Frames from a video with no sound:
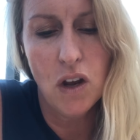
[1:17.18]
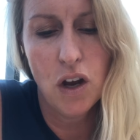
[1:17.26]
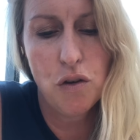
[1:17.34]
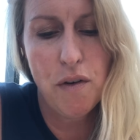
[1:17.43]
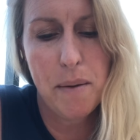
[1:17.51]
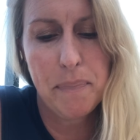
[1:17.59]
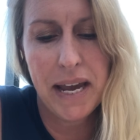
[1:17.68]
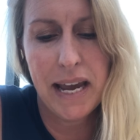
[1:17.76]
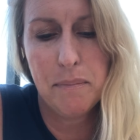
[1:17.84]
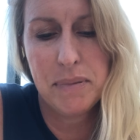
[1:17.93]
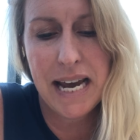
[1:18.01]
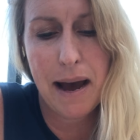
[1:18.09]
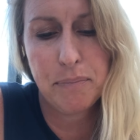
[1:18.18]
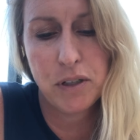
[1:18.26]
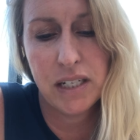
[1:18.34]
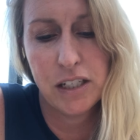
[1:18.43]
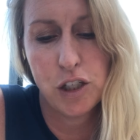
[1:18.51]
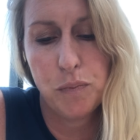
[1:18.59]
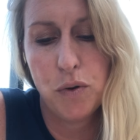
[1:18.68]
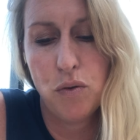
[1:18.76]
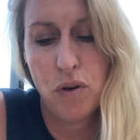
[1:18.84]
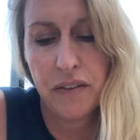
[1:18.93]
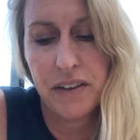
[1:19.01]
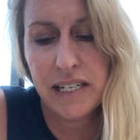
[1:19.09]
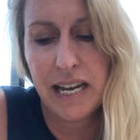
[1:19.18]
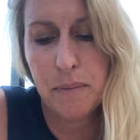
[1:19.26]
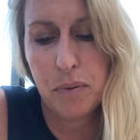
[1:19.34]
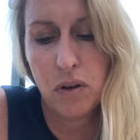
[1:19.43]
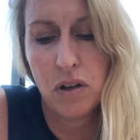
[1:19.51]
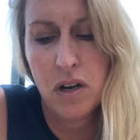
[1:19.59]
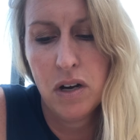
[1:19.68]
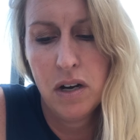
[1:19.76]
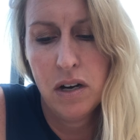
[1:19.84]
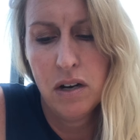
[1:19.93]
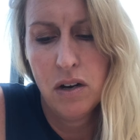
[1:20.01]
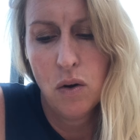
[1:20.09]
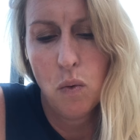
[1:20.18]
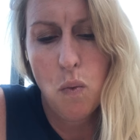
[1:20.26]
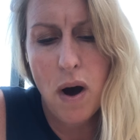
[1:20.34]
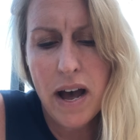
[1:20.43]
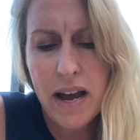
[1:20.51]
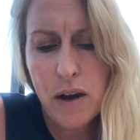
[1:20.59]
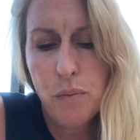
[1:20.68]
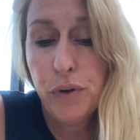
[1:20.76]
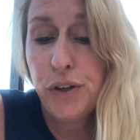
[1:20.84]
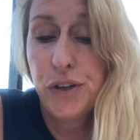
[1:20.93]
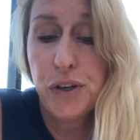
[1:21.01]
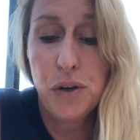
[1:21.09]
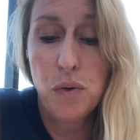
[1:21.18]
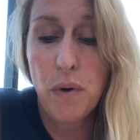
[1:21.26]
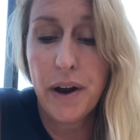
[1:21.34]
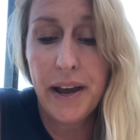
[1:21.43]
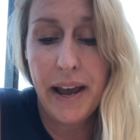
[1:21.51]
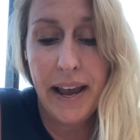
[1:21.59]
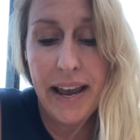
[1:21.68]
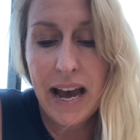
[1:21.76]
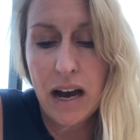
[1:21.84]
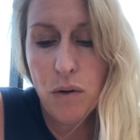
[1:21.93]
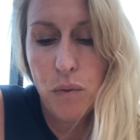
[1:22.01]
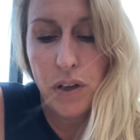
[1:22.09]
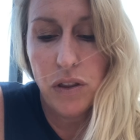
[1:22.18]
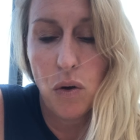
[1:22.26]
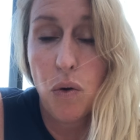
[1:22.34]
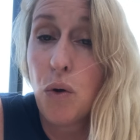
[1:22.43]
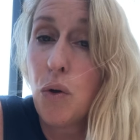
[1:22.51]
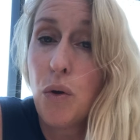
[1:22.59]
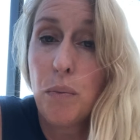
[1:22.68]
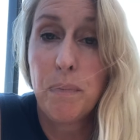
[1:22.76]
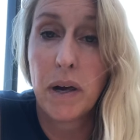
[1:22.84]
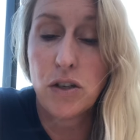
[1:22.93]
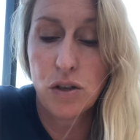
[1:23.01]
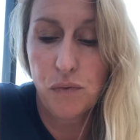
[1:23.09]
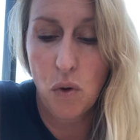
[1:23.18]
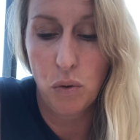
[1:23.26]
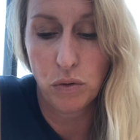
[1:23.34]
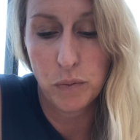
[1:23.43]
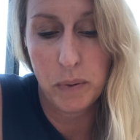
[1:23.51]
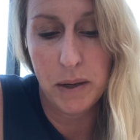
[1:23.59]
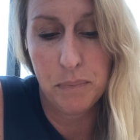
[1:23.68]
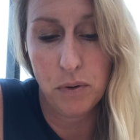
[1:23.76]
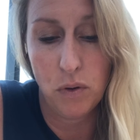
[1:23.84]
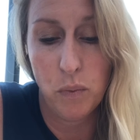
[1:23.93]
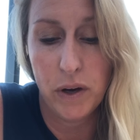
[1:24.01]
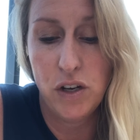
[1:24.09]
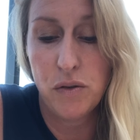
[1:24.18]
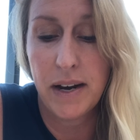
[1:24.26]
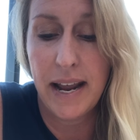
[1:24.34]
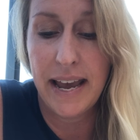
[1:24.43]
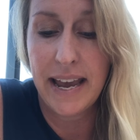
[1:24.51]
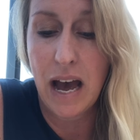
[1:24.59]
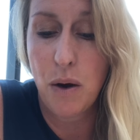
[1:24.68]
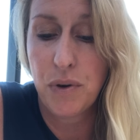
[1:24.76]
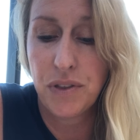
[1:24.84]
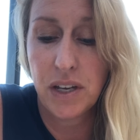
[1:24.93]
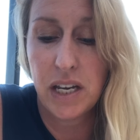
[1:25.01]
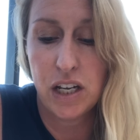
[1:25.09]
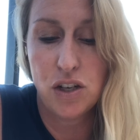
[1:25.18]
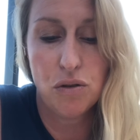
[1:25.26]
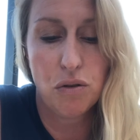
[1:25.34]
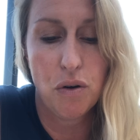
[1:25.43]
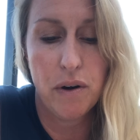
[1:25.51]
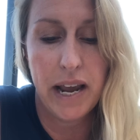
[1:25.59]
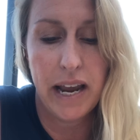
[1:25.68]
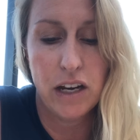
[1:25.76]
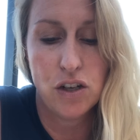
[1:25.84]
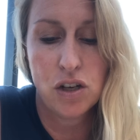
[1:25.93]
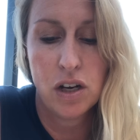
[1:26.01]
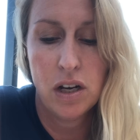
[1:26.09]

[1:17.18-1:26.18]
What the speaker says: Grandpa Abe tapped his spoon on the table. "Why would you want to hang out with a whole bunch of old people when you can hang out with a kid your own age?